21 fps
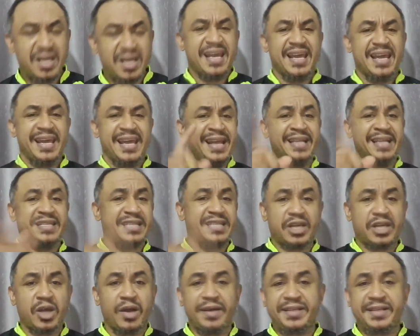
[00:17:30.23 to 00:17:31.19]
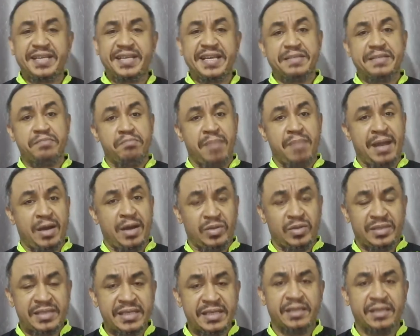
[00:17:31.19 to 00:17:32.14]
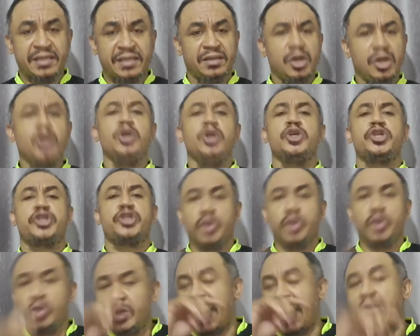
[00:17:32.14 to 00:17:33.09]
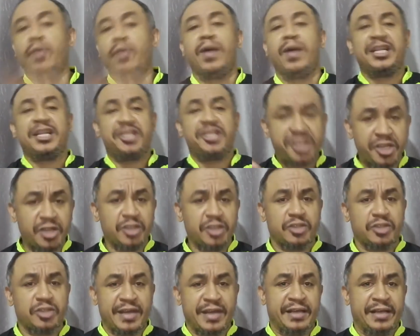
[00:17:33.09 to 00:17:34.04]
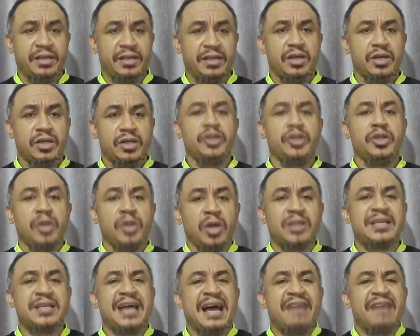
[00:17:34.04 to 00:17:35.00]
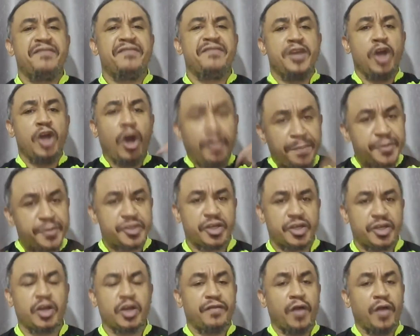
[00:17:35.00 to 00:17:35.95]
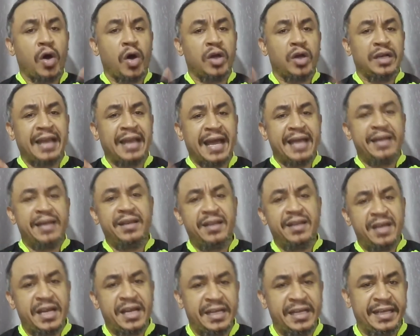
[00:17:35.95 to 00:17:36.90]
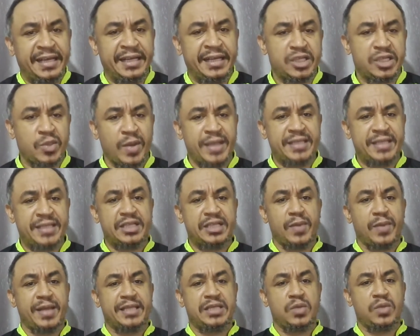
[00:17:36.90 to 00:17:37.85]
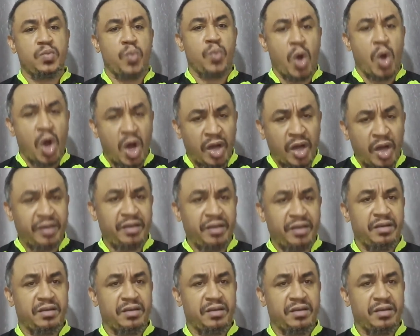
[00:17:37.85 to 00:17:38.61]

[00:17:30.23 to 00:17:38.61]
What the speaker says: Insecurity is mounting. Should our children not have the option of online learning in 2021?